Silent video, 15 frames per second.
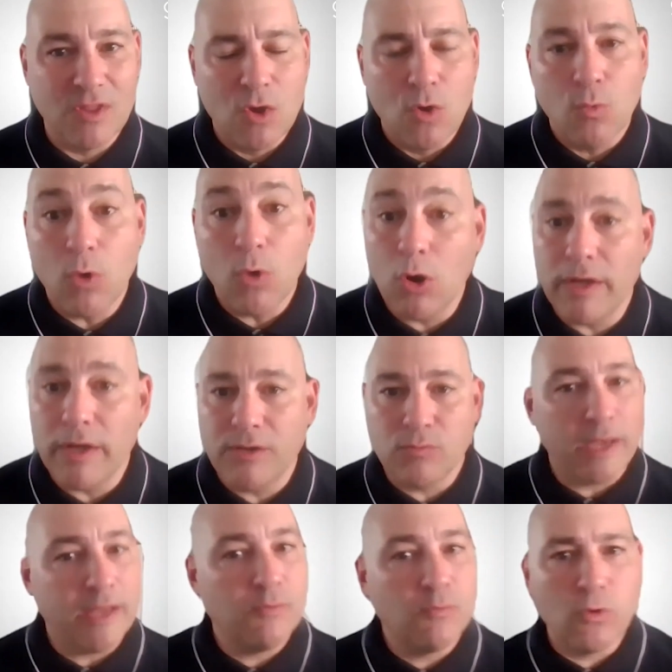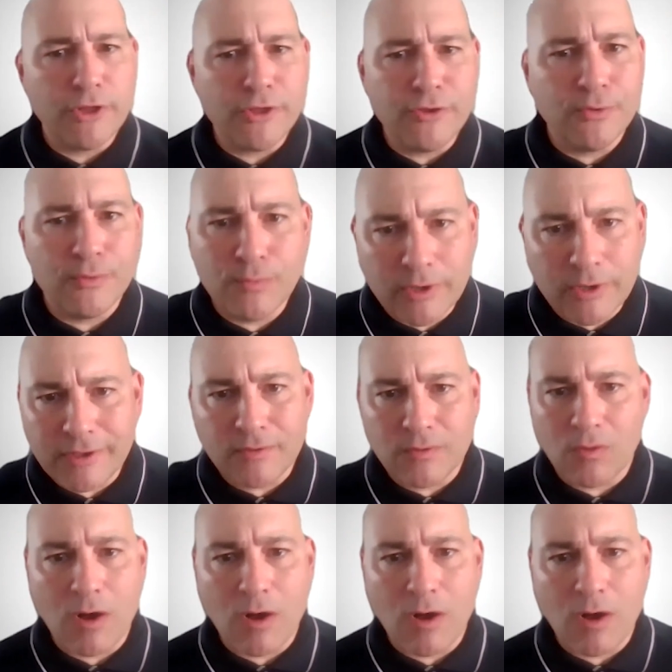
Well, and what are you